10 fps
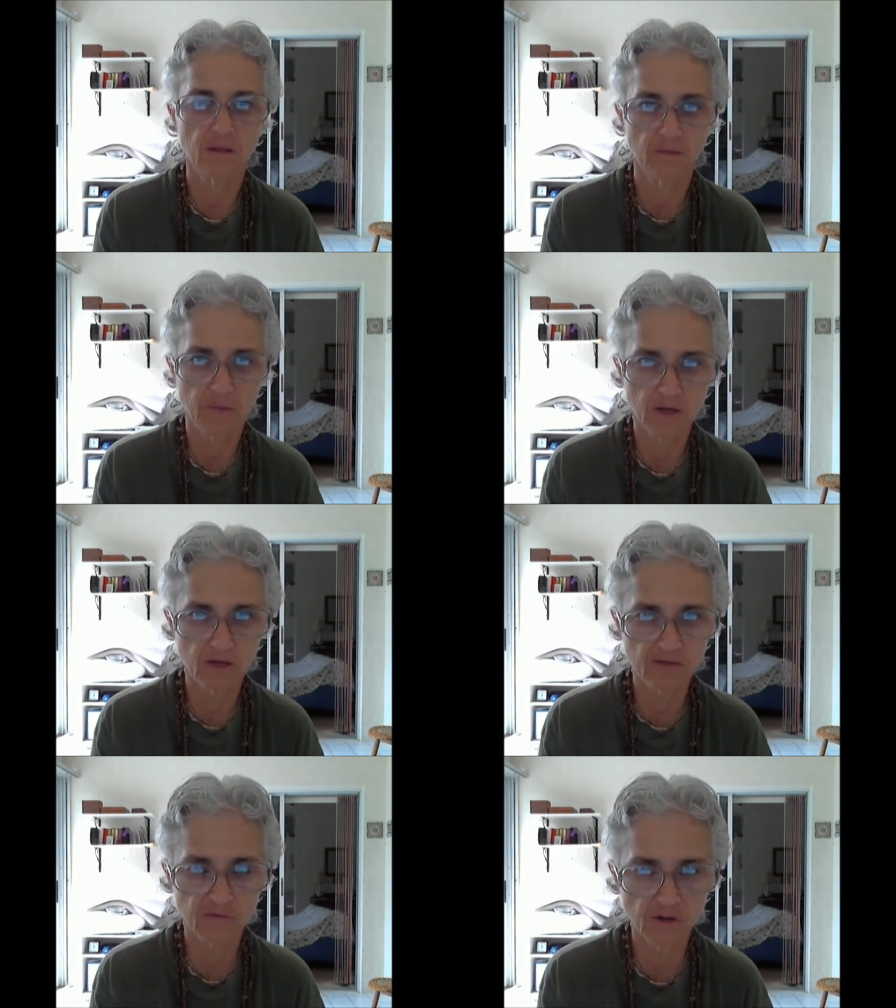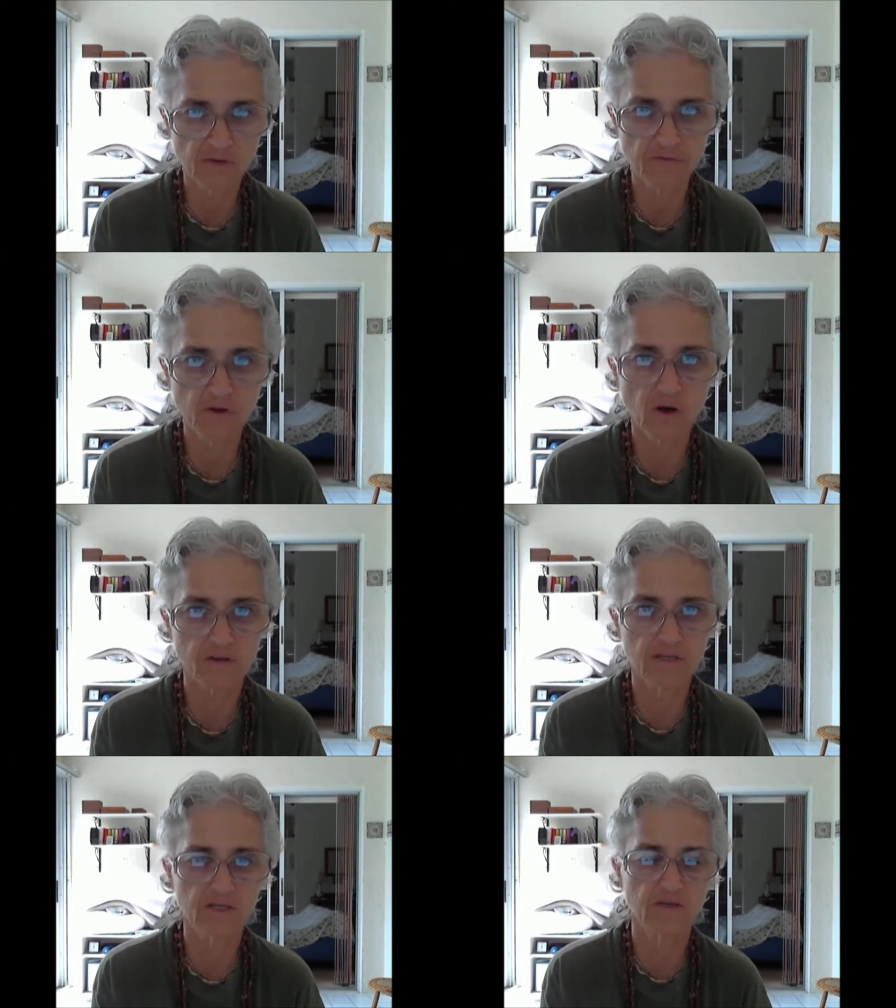because of the
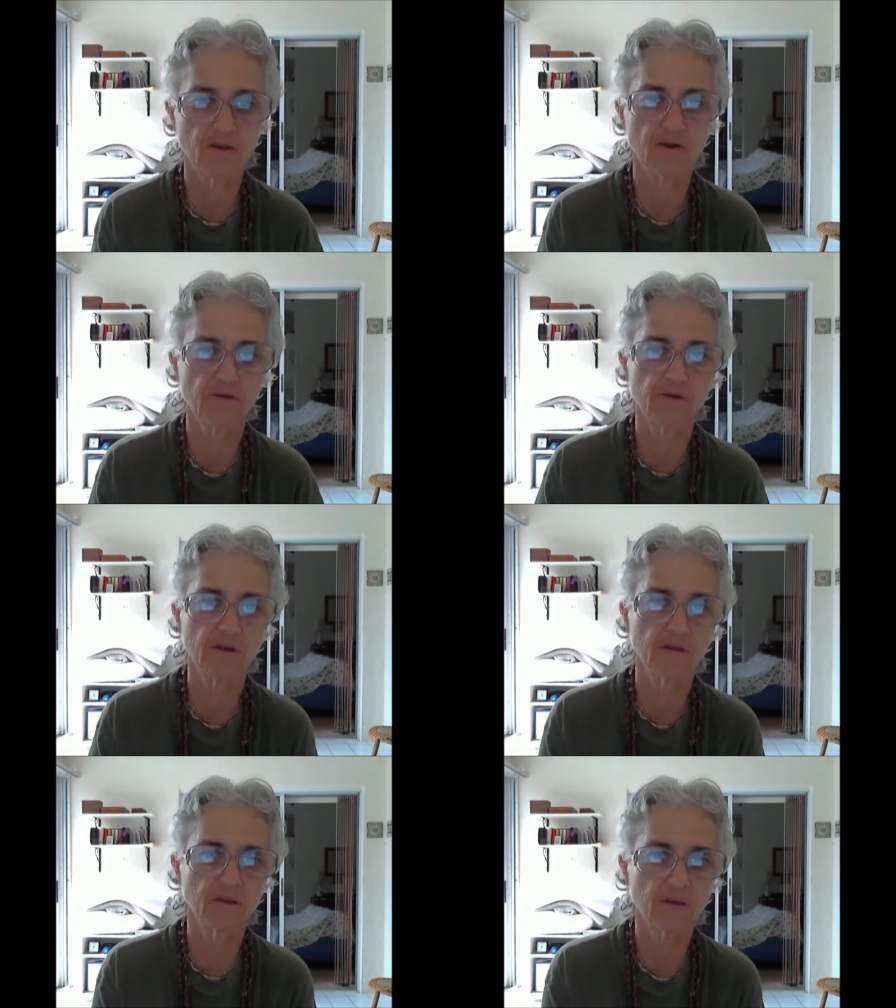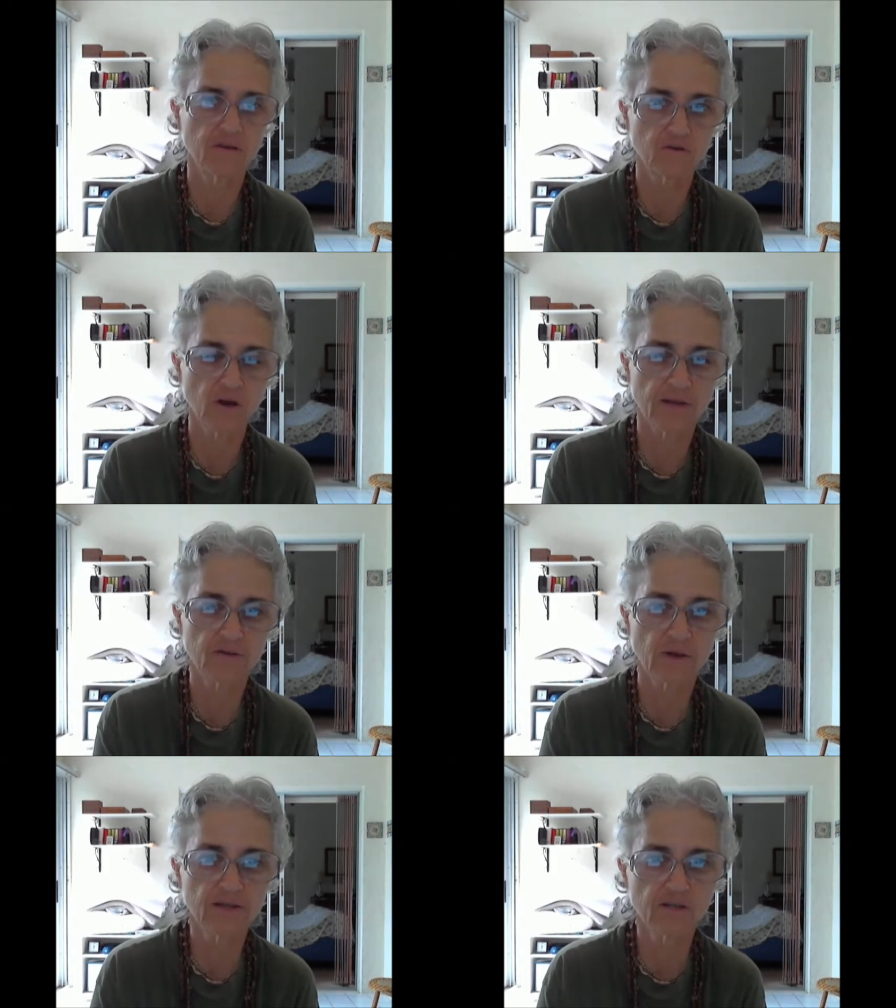difficulties there in trying
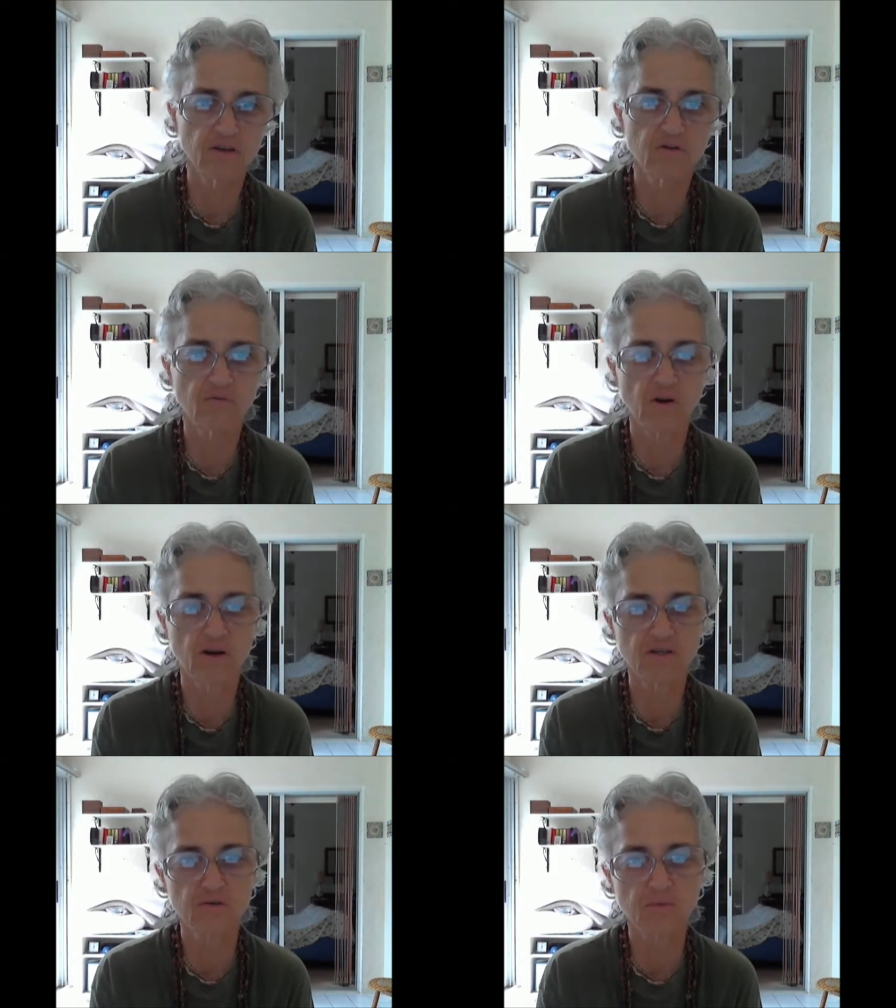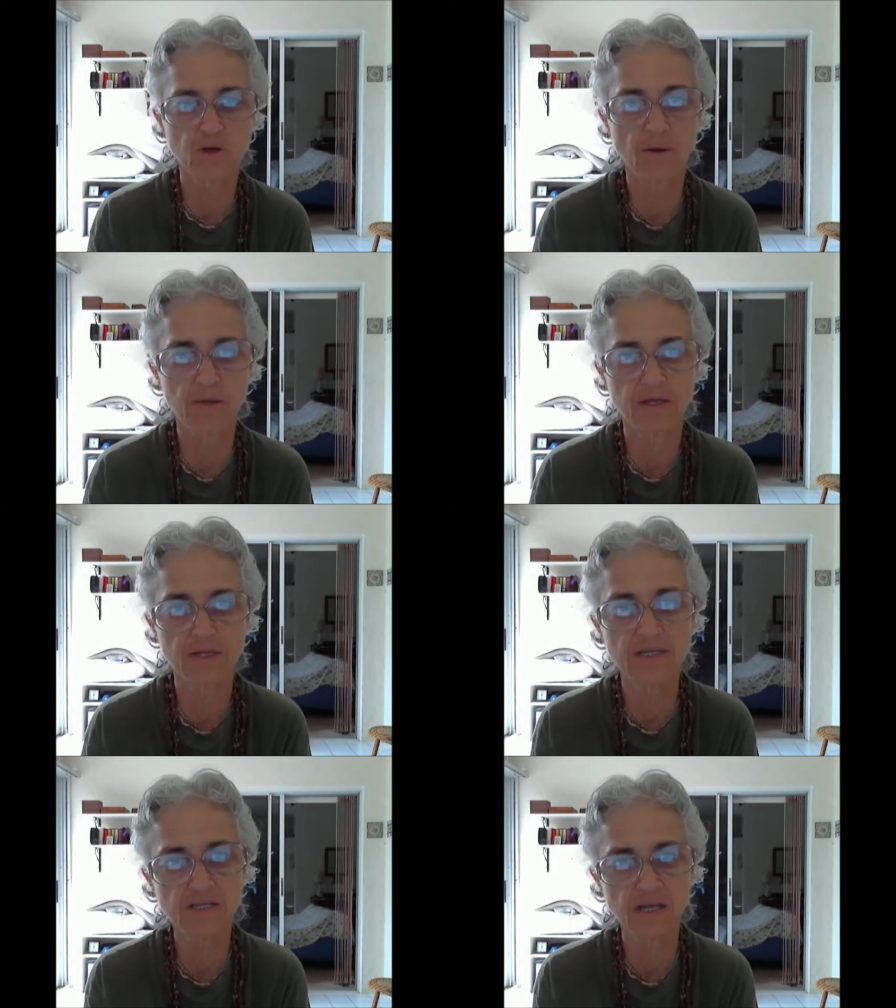to execute Varnashram Dharma in
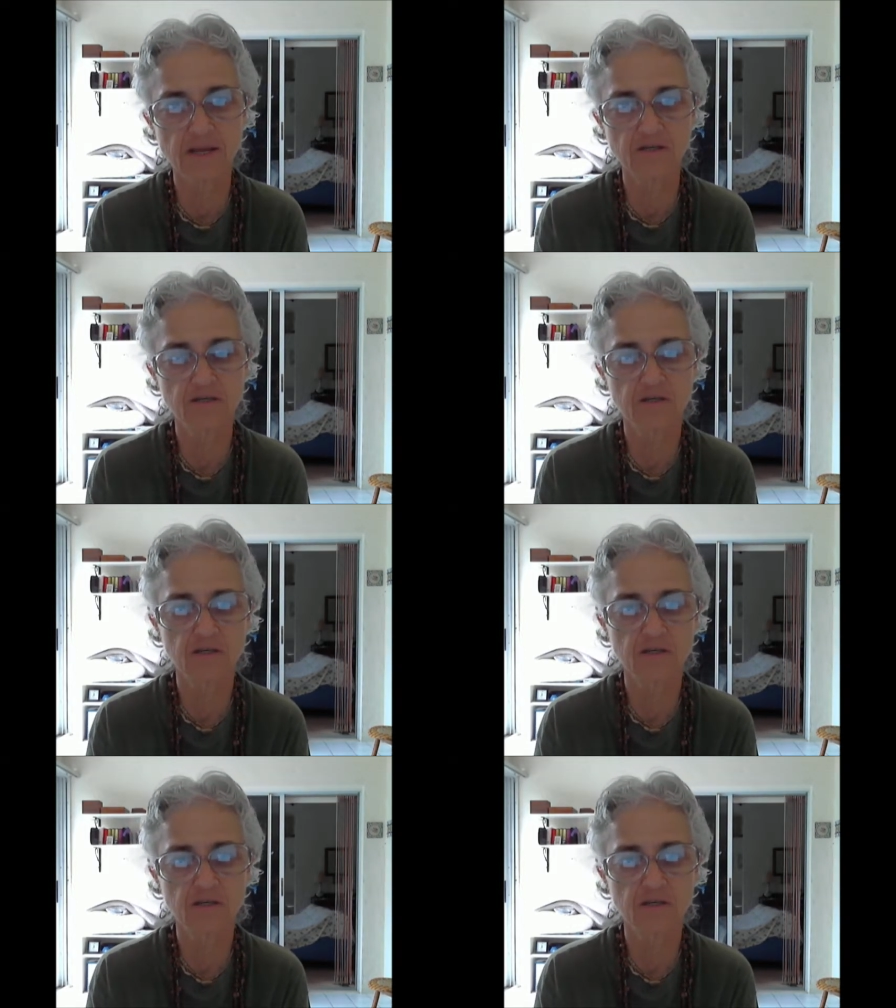this age,